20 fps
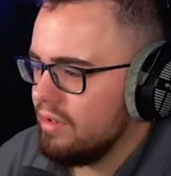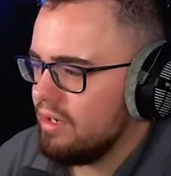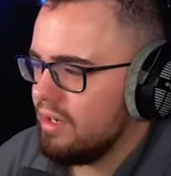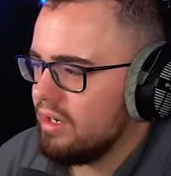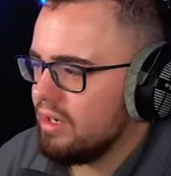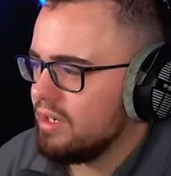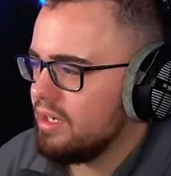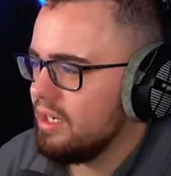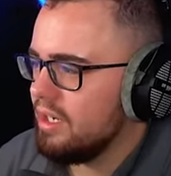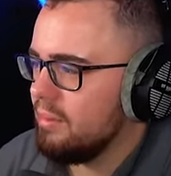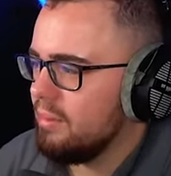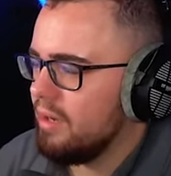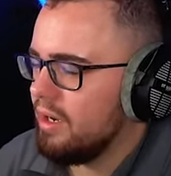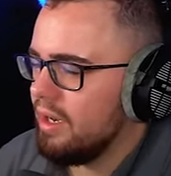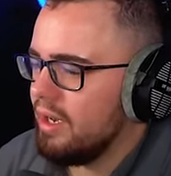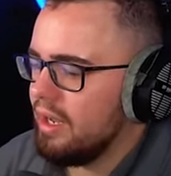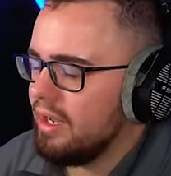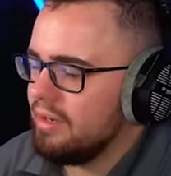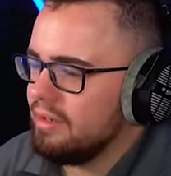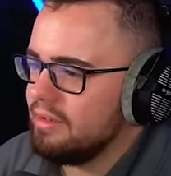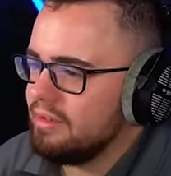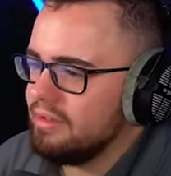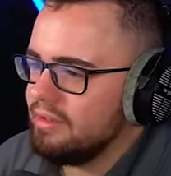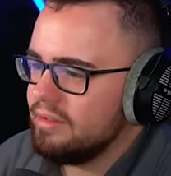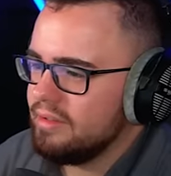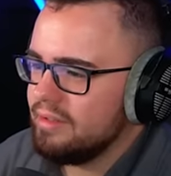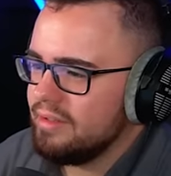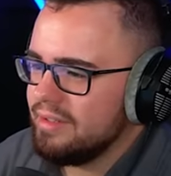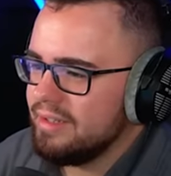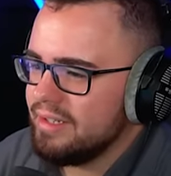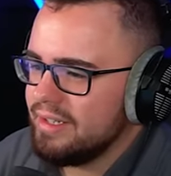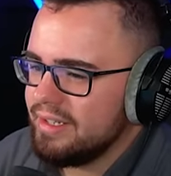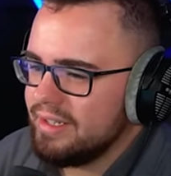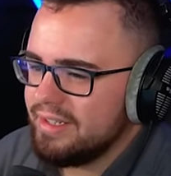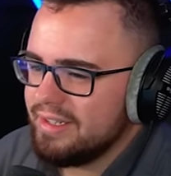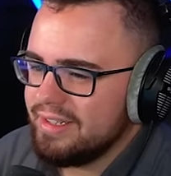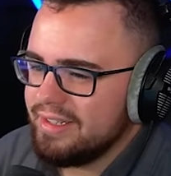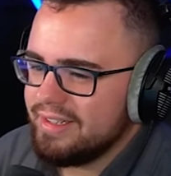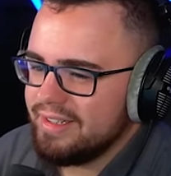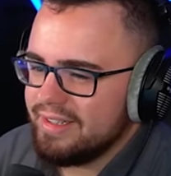Oh, come on.
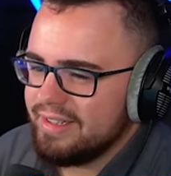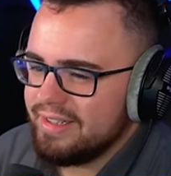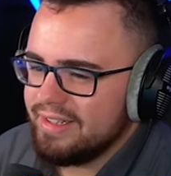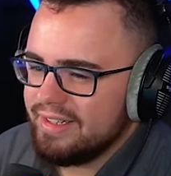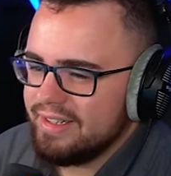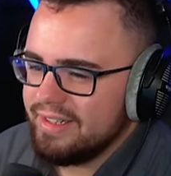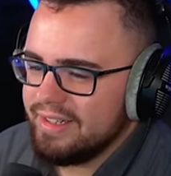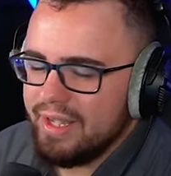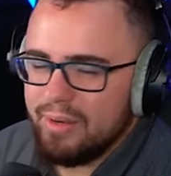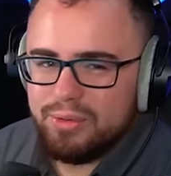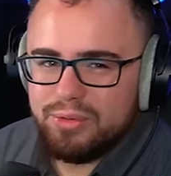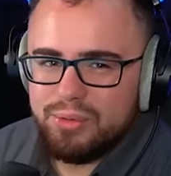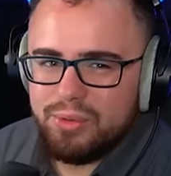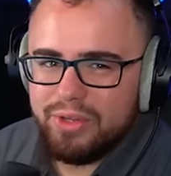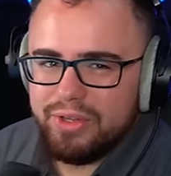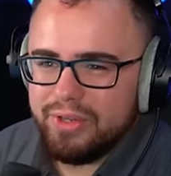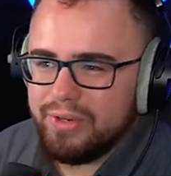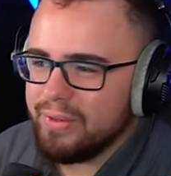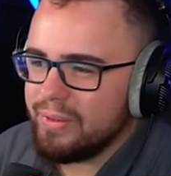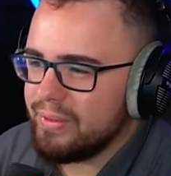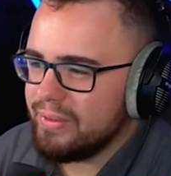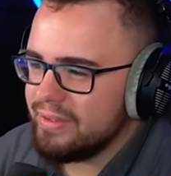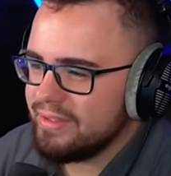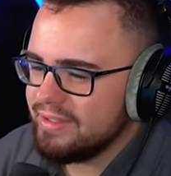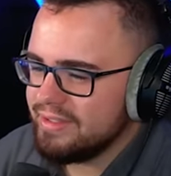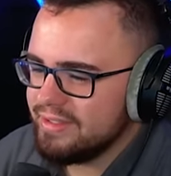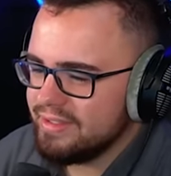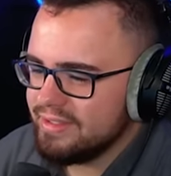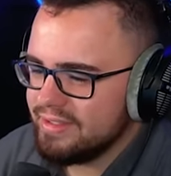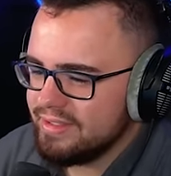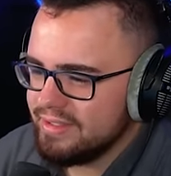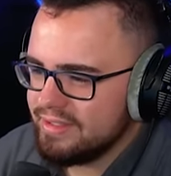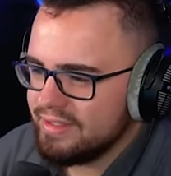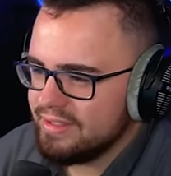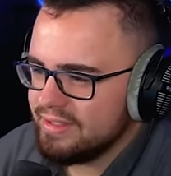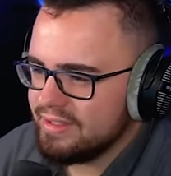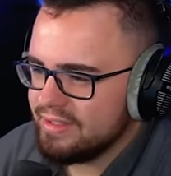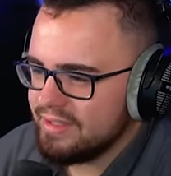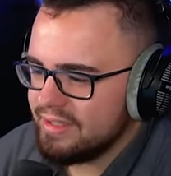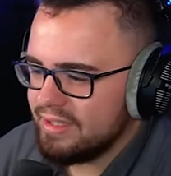That was really cool.
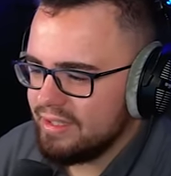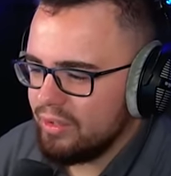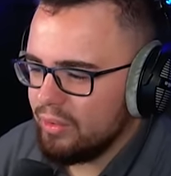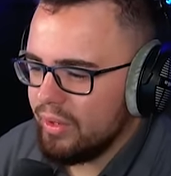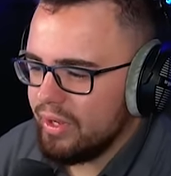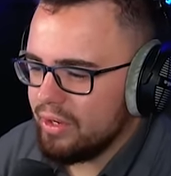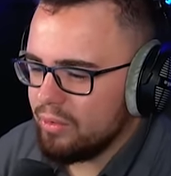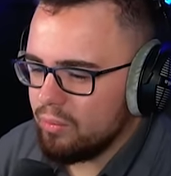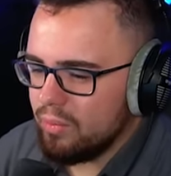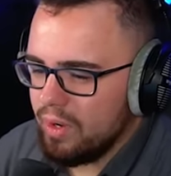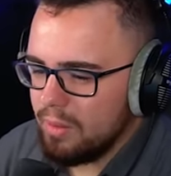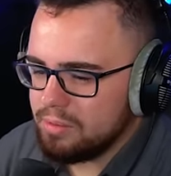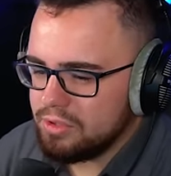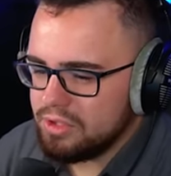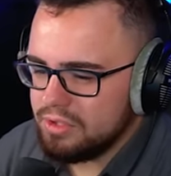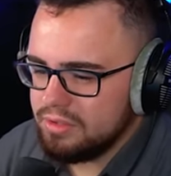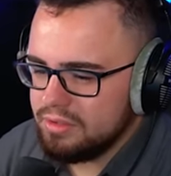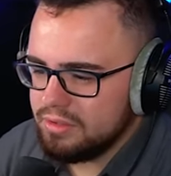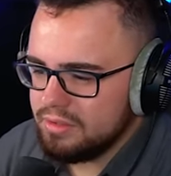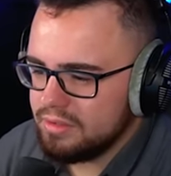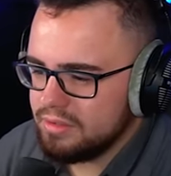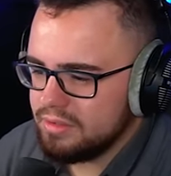A little interruption.